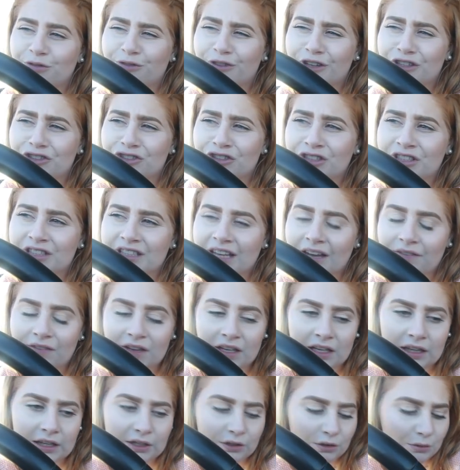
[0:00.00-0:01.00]
Frederick's
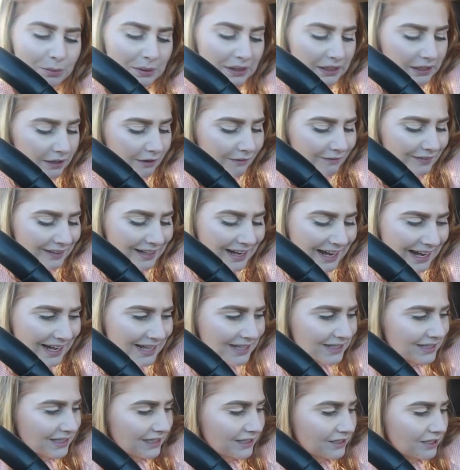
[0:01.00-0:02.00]
having a little bit of an
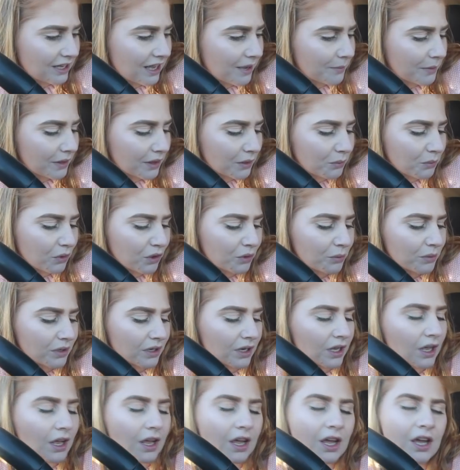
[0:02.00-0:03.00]
antsy time at the
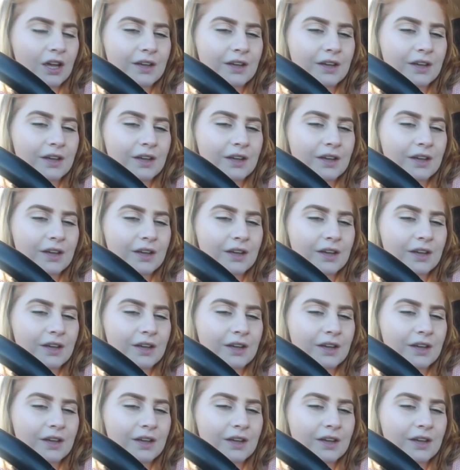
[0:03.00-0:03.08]
moment.